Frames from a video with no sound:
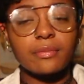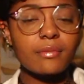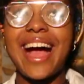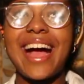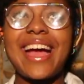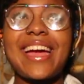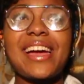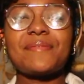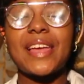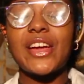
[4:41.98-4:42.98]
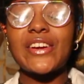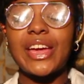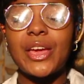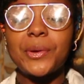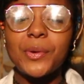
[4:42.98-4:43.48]
I am like,
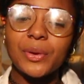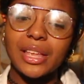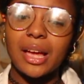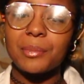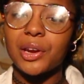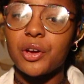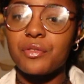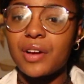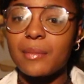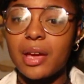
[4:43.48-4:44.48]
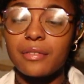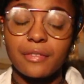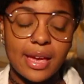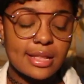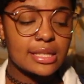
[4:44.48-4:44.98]
okay, cool, like I'm gonna go find my
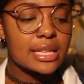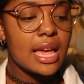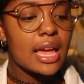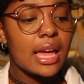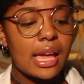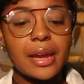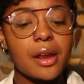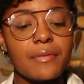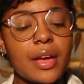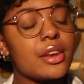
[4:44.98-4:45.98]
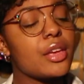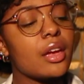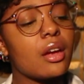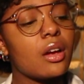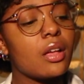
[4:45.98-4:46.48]
friends. I ended up
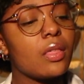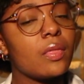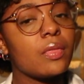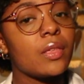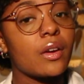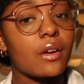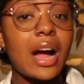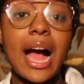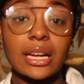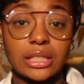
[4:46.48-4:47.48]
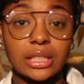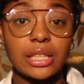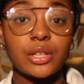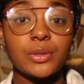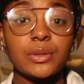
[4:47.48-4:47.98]
finding the girl
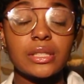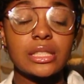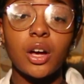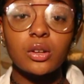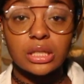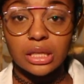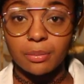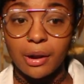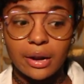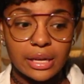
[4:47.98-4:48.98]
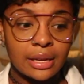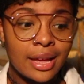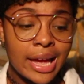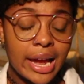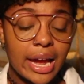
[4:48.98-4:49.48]
Ashley, who's the host of the party.
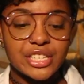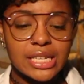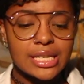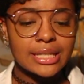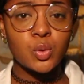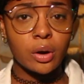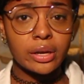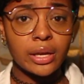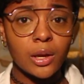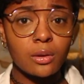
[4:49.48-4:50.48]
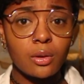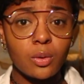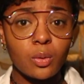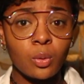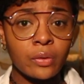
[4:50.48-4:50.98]
She's twerking
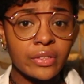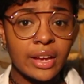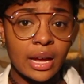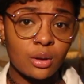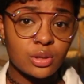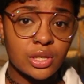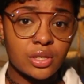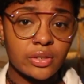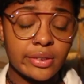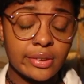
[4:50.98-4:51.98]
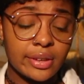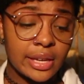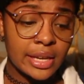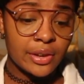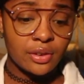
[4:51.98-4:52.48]
on the couch
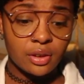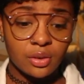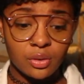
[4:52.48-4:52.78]
in